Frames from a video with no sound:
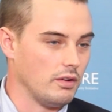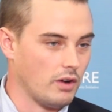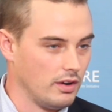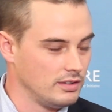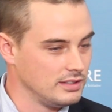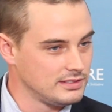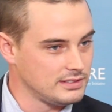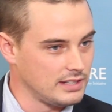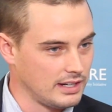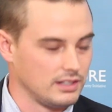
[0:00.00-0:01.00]
uh,
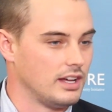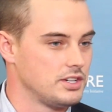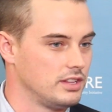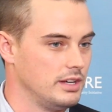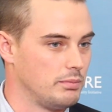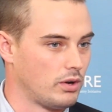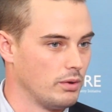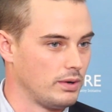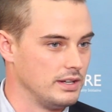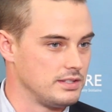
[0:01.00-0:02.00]
technologically
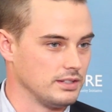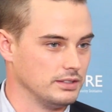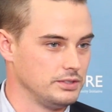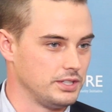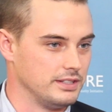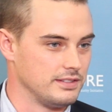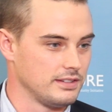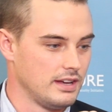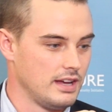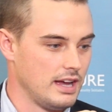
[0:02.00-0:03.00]
appropriate solutions